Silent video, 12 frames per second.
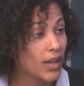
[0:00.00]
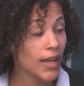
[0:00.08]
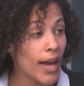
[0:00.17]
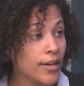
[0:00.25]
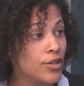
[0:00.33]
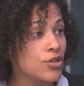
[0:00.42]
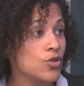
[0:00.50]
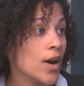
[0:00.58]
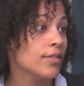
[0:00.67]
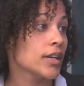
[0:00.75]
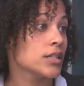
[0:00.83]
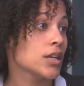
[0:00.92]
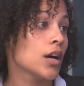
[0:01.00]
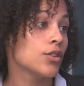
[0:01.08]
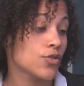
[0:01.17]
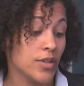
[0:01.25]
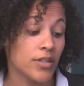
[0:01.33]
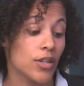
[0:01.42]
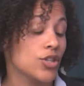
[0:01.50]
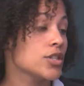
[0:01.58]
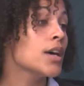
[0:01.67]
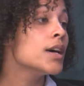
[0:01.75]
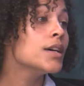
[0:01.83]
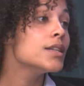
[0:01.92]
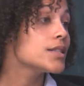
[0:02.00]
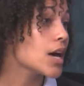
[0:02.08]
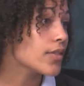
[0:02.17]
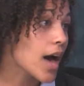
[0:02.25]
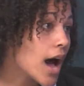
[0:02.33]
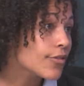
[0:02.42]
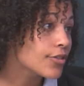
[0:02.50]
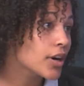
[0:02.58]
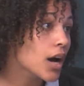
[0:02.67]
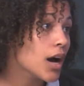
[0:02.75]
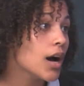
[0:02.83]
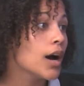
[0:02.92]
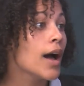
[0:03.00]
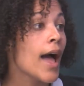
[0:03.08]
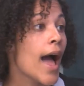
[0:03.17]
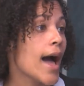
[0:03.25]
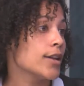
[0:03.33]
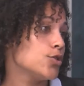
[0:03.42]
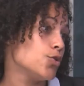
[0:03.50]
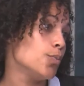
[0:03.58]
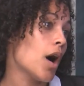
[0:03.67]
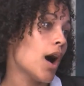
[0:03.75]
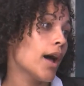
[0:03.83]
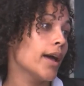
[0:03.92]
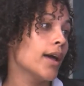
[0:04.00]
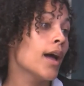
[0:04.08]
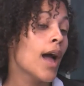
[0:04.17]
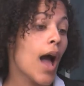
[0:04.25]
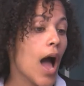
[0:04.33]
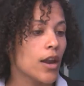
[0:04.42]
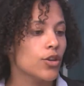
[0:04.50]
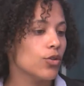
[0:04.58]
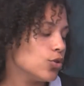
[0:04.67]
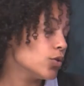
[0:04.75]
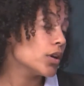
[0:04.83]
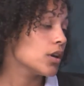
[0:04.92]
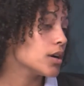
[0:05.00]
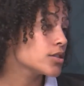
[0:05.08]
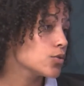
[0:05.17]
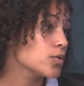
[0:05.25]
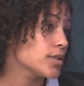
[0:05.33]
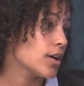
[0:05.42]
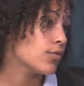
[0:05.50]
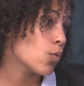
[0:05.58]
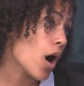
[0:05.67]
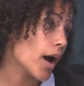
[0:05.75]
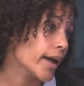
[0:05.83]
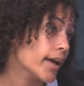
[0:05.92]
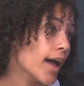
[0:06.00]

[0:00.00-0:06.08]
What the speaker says: Kenyans traveling to countries such as South Africa and Dubai, and you can ask yourself why.